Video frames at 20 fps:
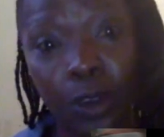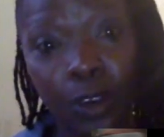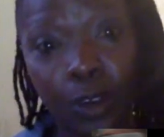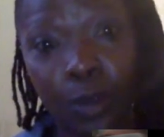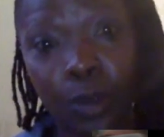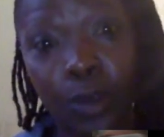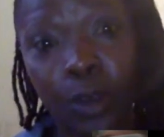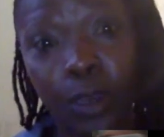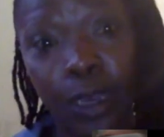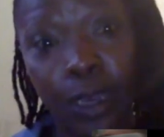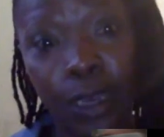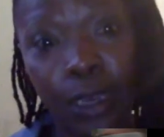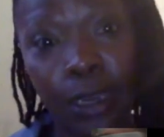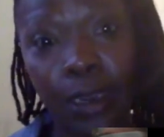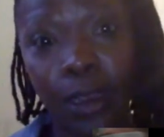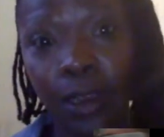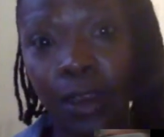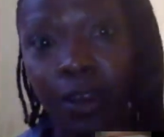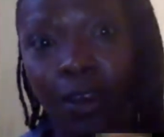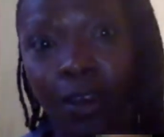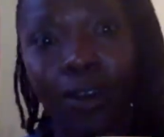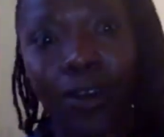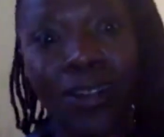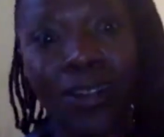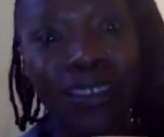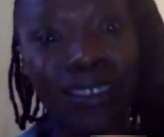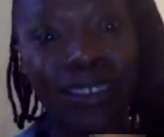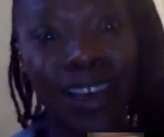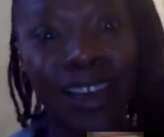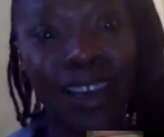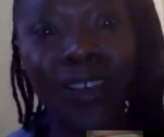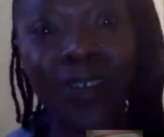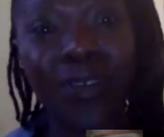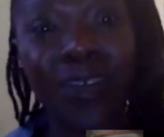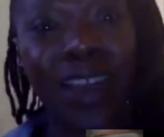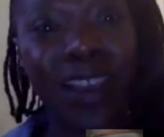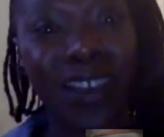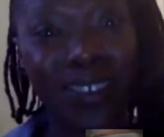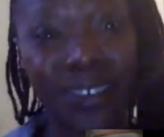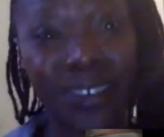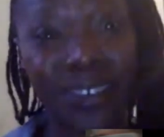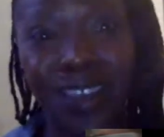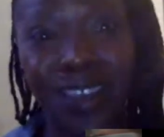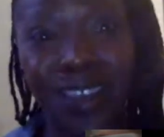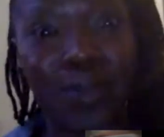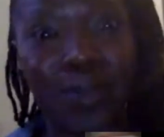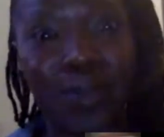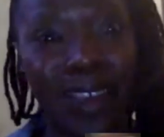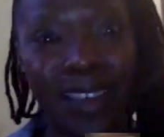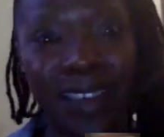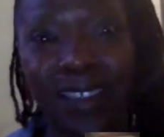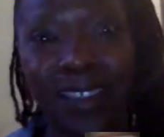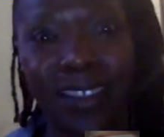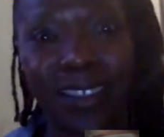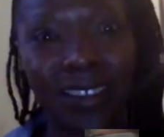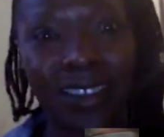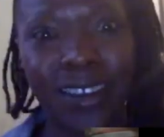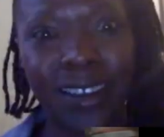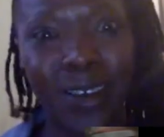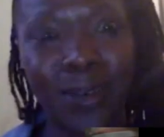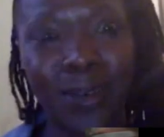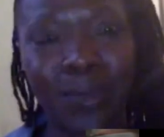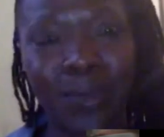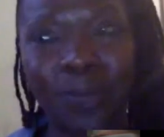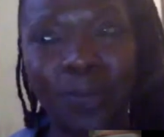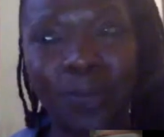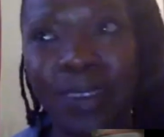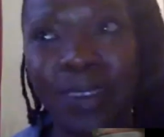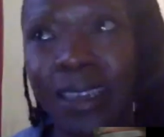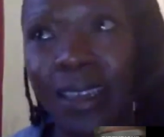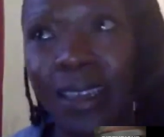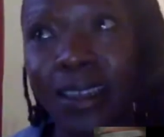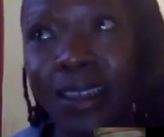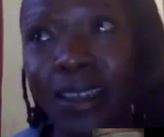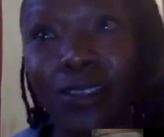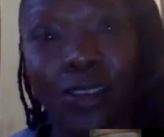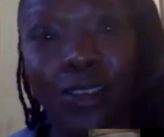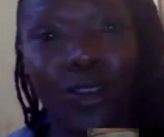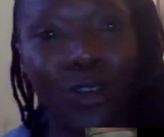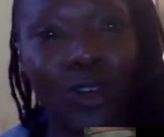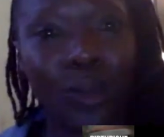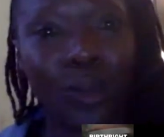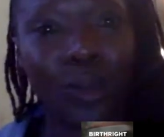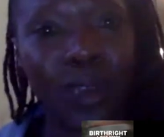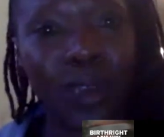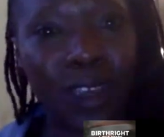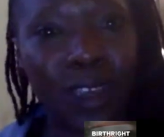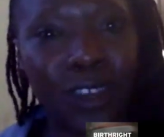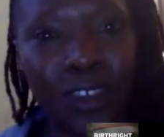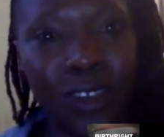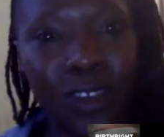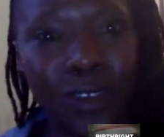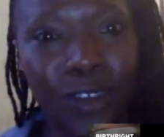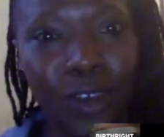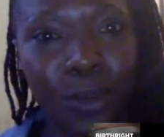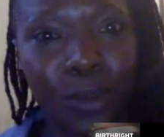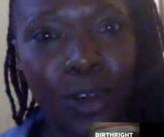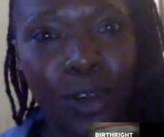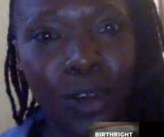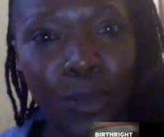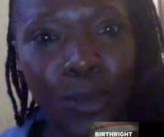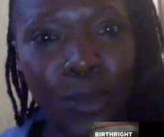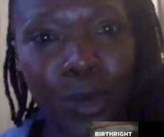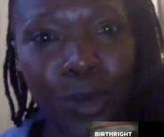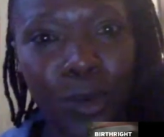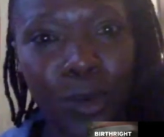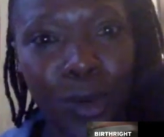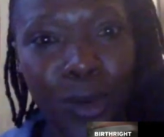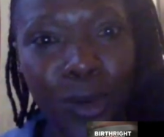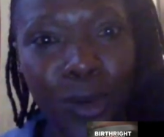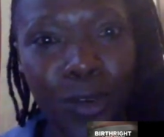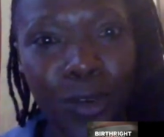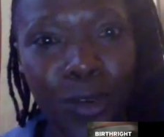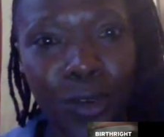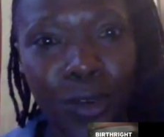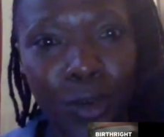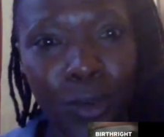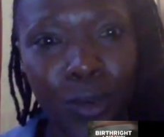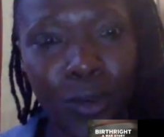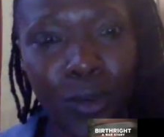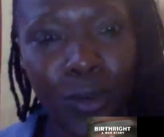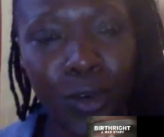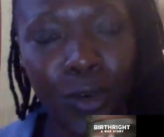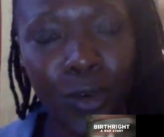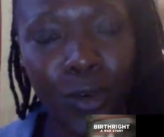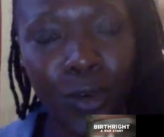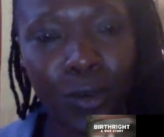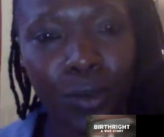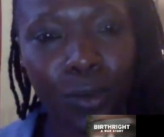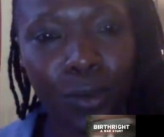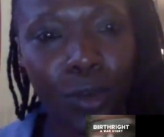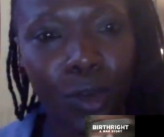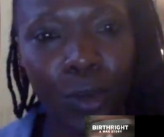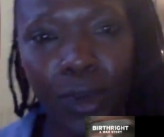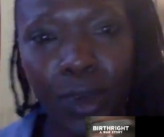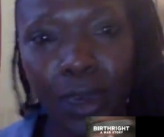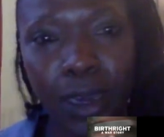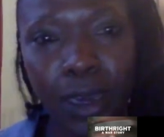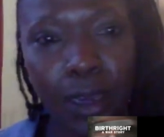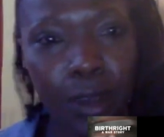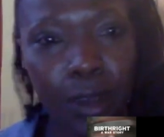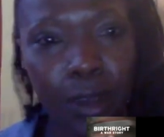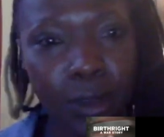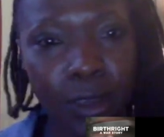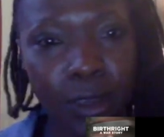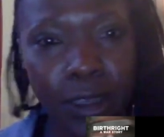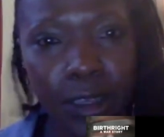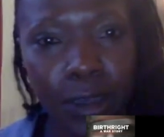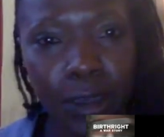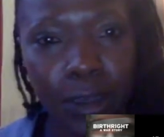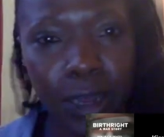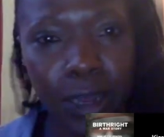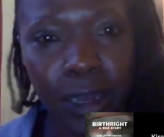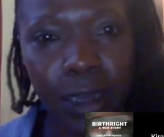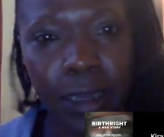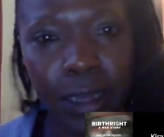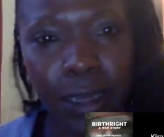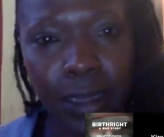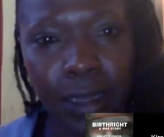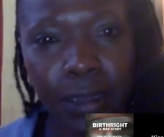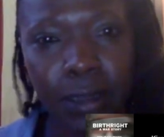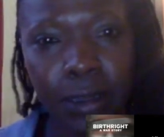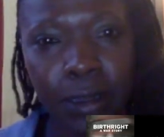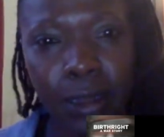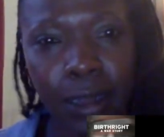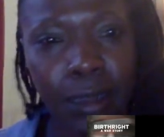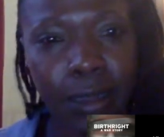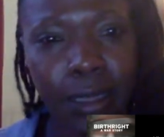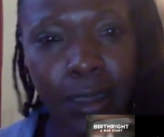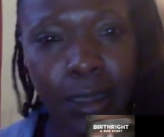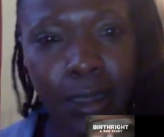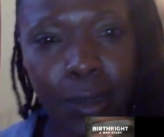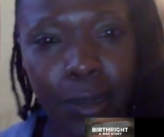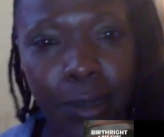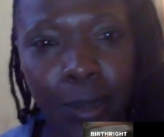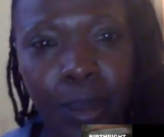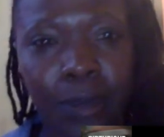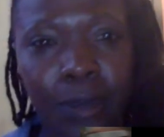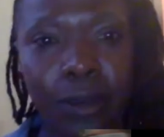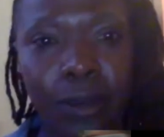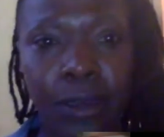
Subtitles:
to bring in all these other factors that make this discrimination so much more worse for women of color, particularly Black and Latino women.